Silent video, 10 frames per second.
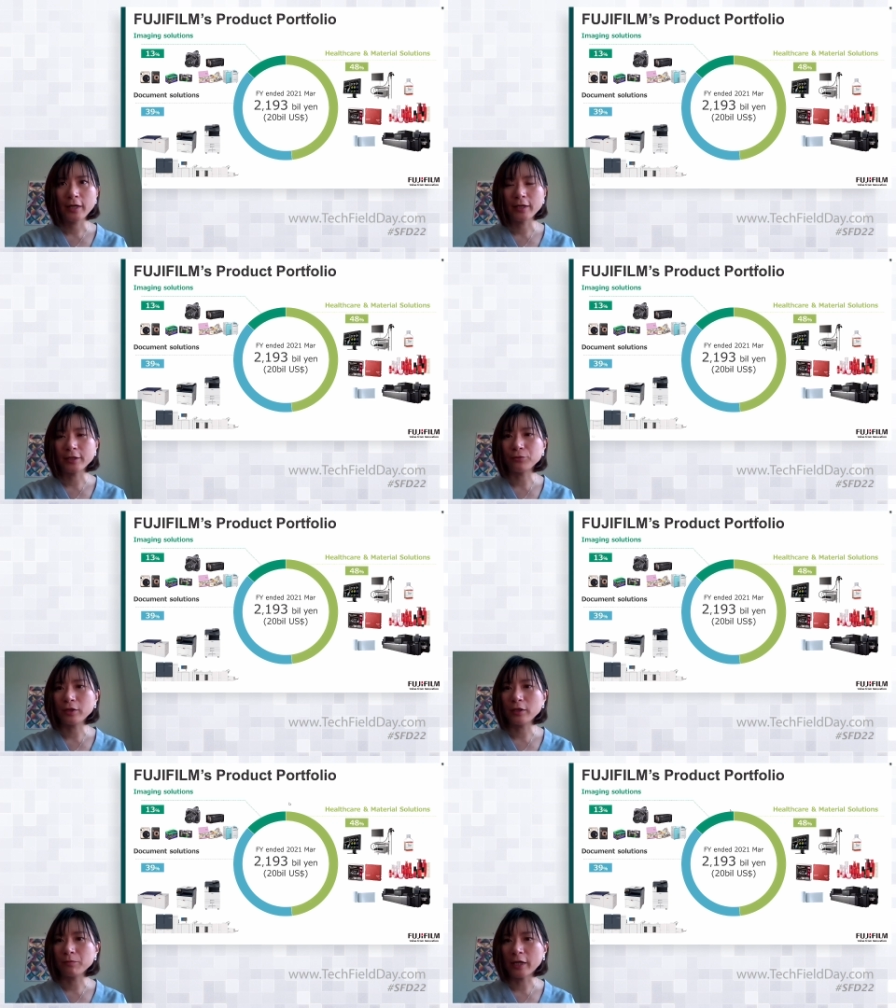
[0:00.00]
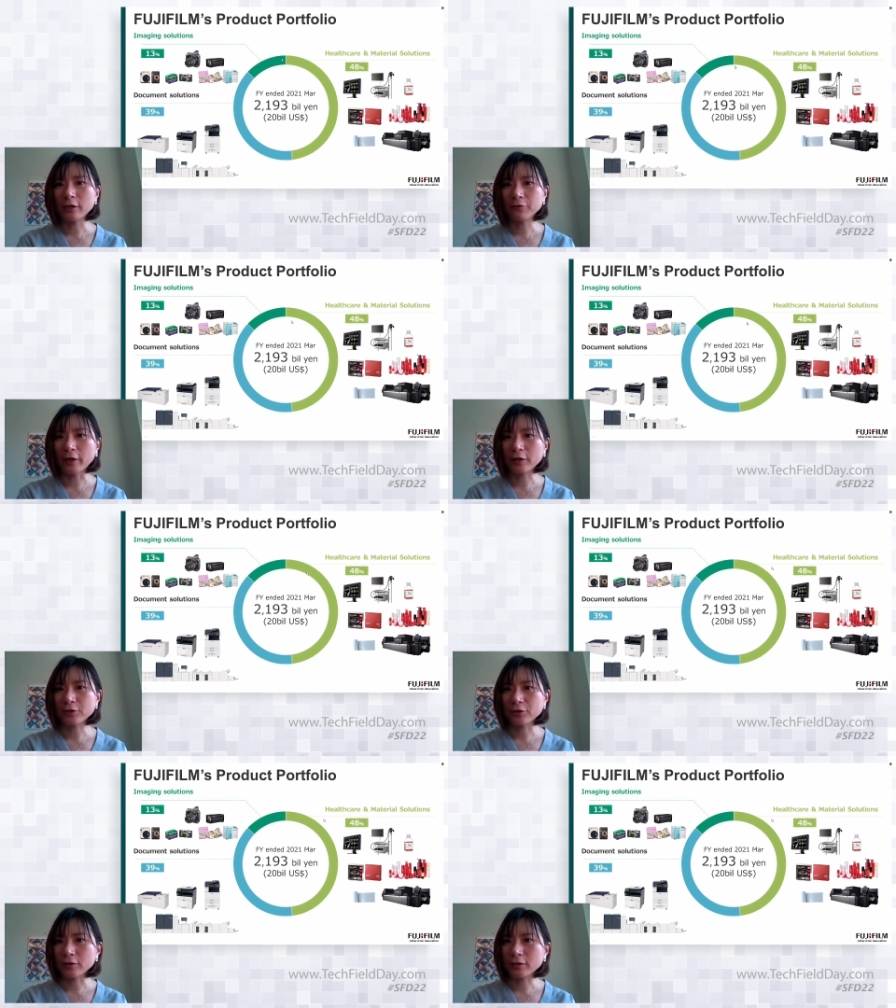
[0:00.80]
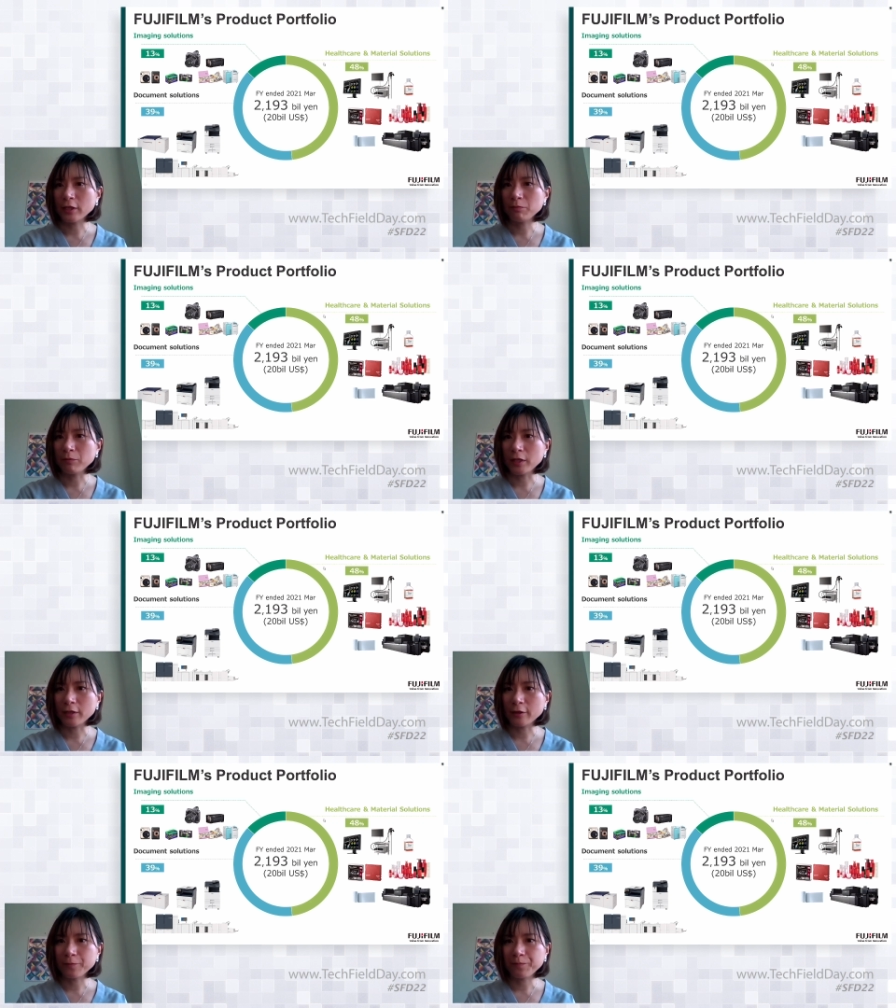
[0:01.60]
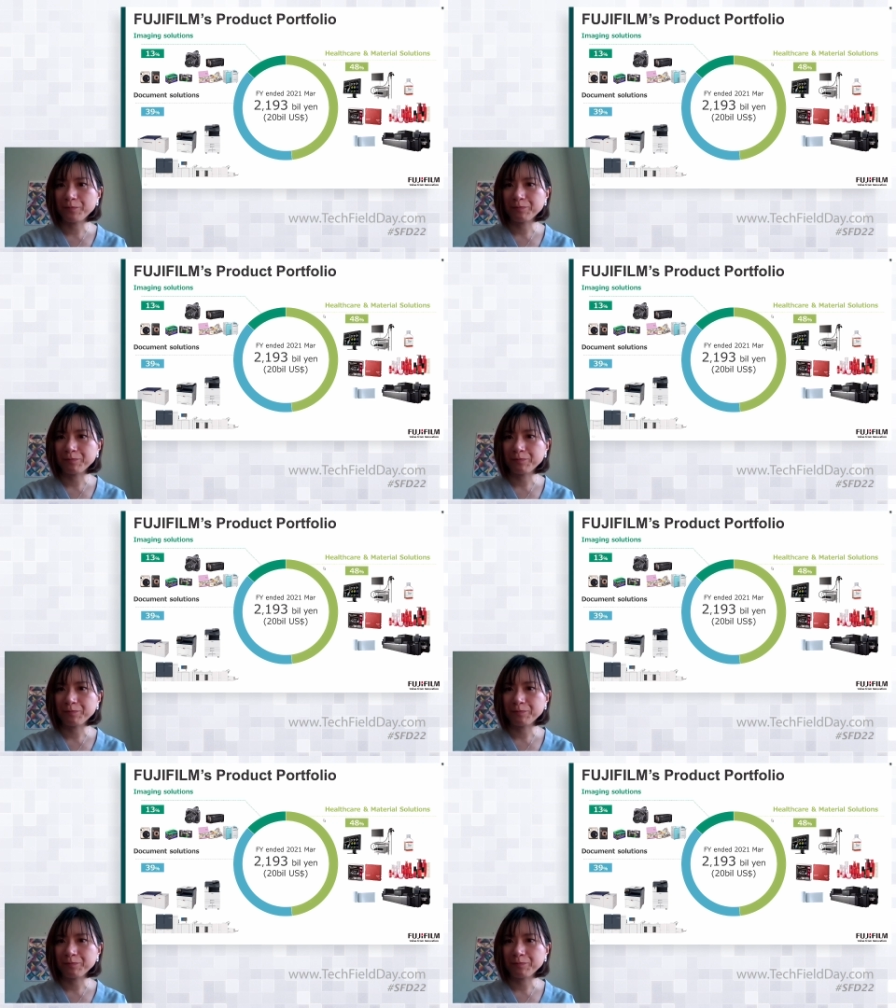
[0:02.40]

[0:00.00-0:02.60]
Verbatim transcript: and uh, we manufacture the tape media,